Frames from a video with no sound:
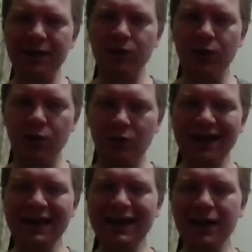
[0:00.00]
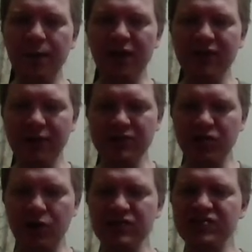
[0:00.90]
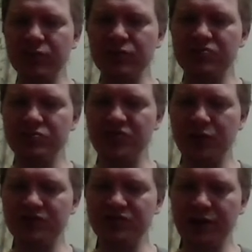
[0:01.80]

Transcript: a really above average card. So 2 stars.